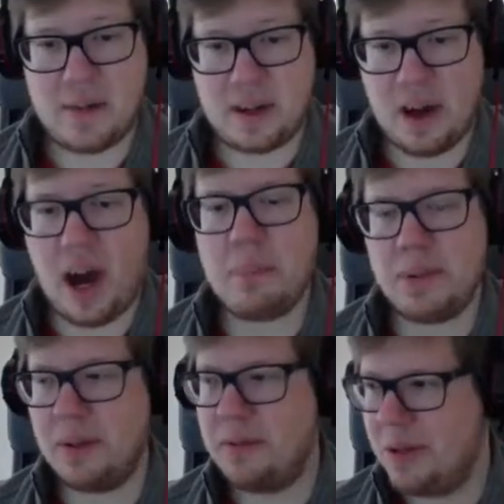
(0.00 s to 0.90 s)
a
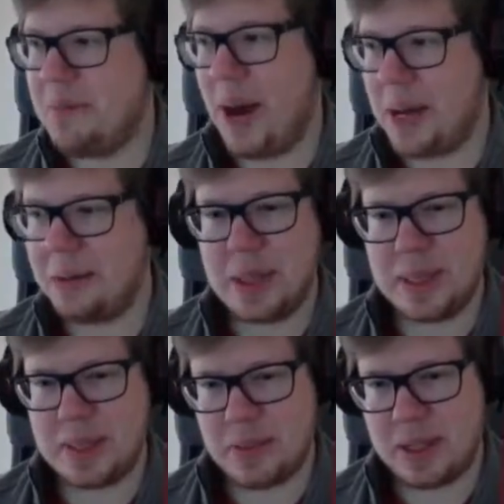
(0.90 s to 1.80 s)
couple of new
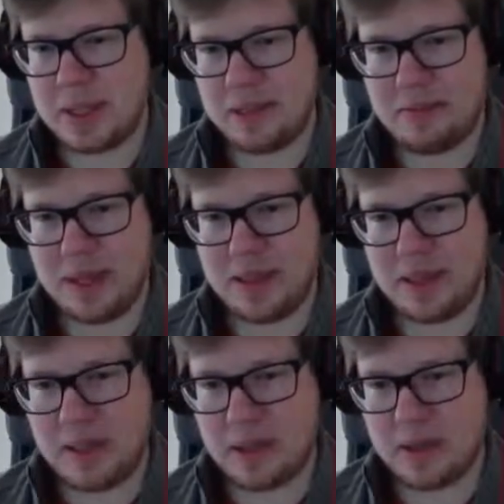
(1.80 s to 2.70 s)
batteries, so I can
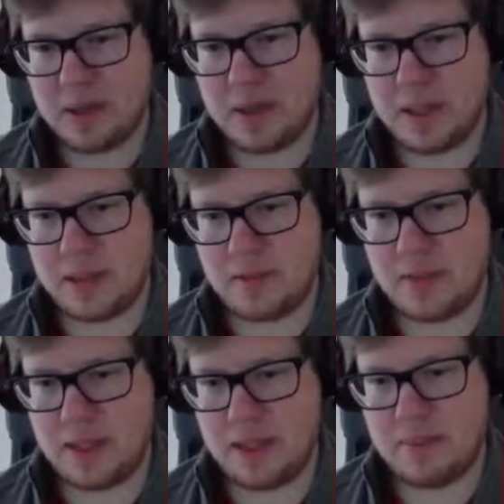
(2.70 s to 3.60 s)
finally charge this
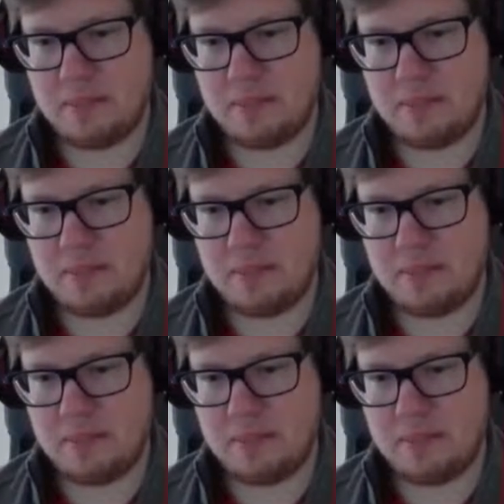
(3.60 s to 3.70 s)
thing up.